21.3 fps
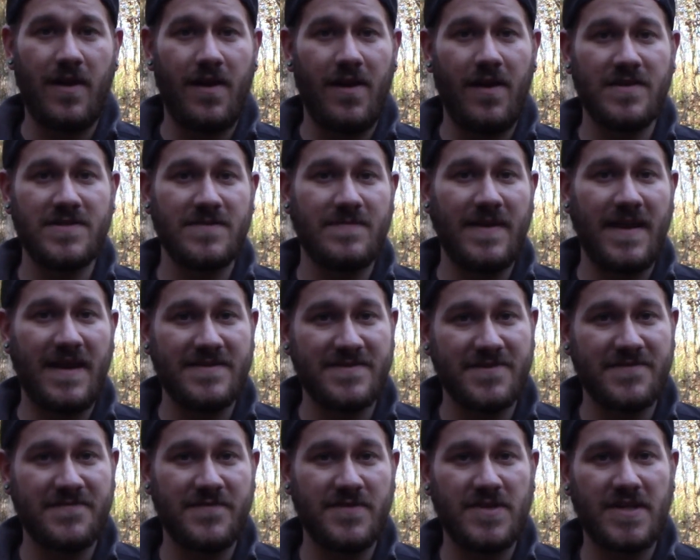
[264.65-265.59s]
awesome
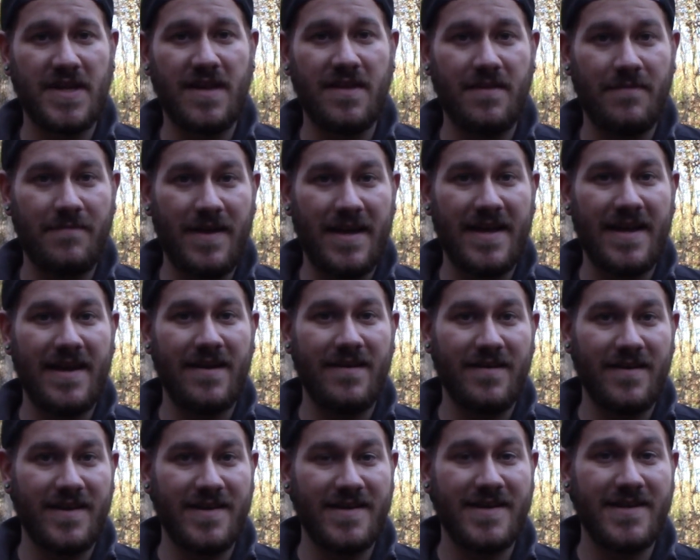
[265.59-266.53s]
houses for sale in my
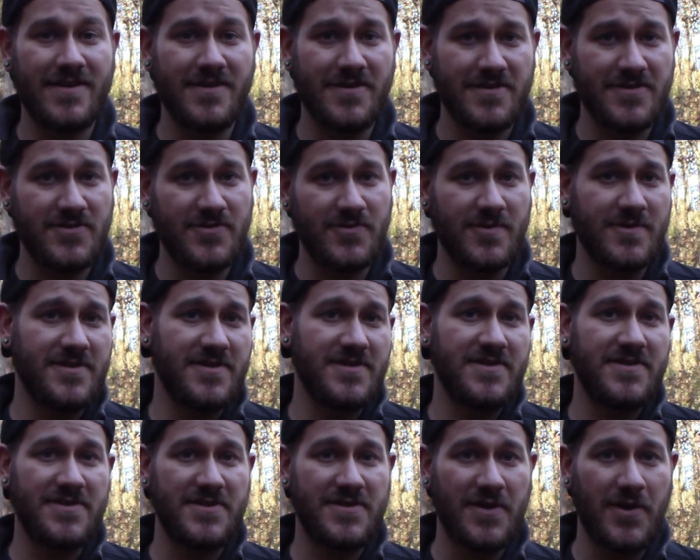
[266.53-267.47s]
area here in
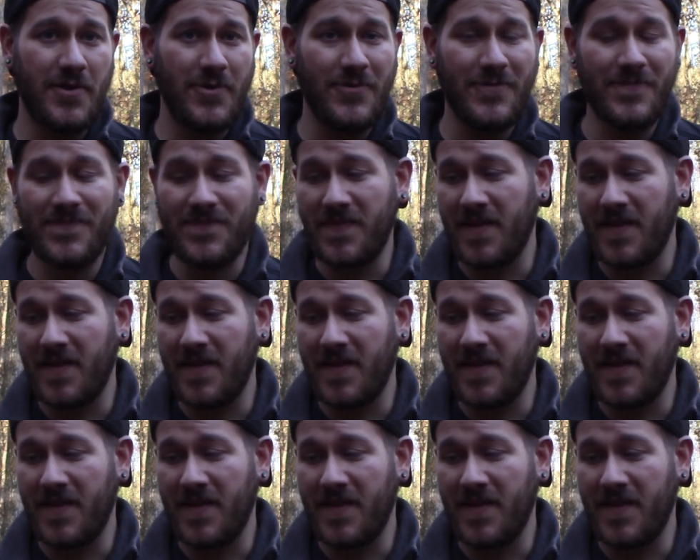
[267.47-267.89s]
Georgia. So,